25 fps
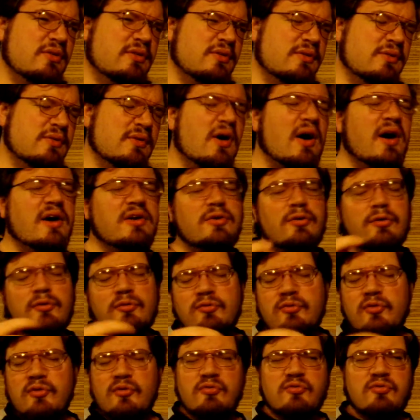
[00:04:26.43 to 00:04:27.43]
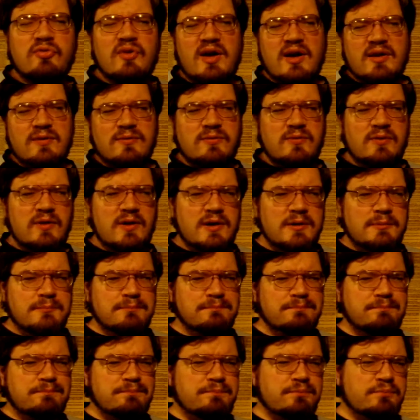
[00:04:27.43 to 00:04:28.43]
I know for a fact that
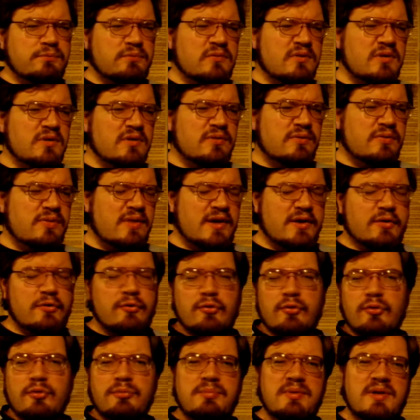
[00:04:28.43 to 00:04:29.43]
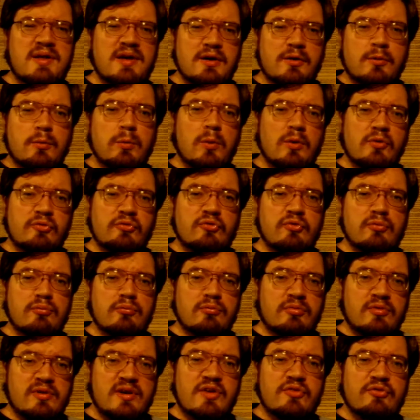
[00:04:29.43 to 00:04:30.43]
there could be a quantum
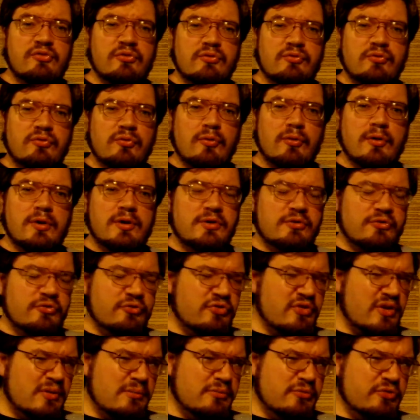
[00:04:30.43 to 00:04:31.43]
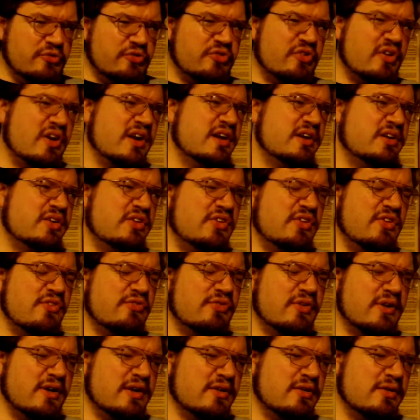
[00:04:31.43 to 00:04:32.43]
reason for it, some
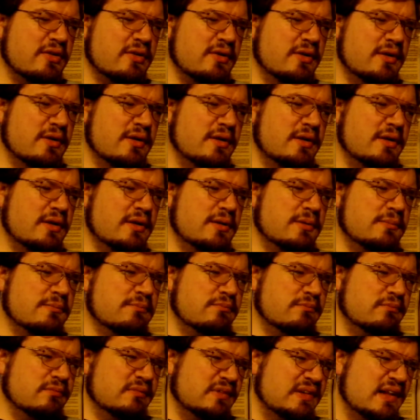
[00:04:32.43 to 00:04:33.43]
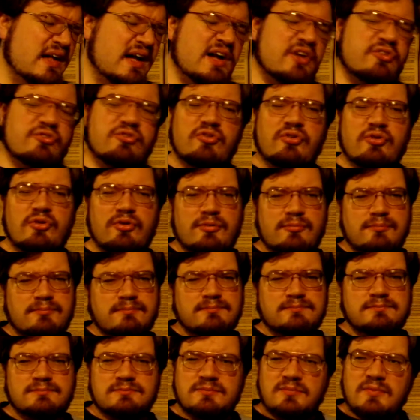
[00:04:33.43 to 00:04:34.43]
scientific larger
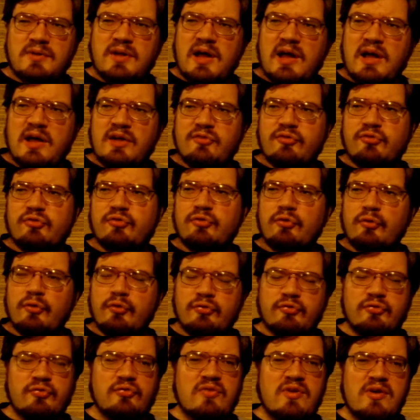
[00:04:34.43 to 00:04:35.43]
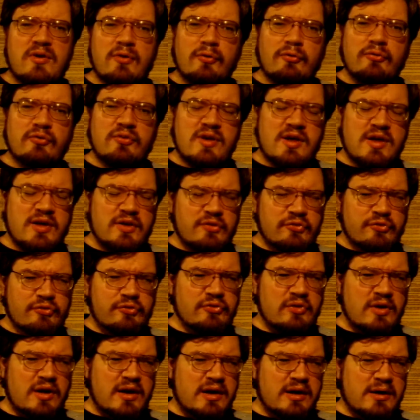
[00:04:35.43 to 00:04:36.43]
source field, as
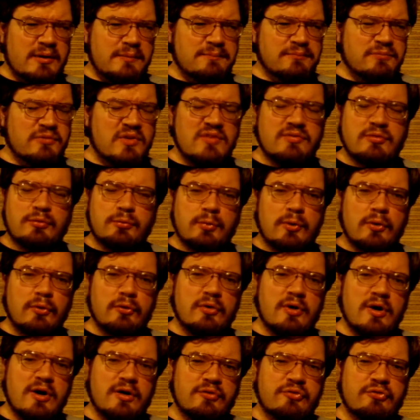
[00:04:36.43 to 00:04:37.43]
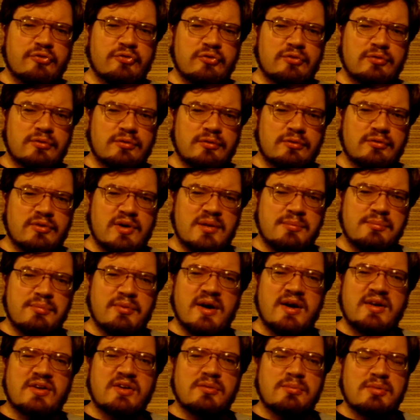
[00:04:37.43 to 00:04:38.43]
David Wilcox and Greg Braden
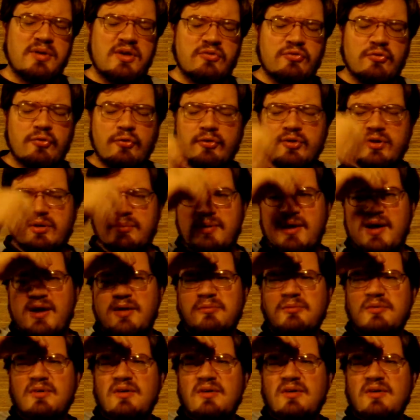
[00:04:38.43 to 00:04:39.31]
have been talking about.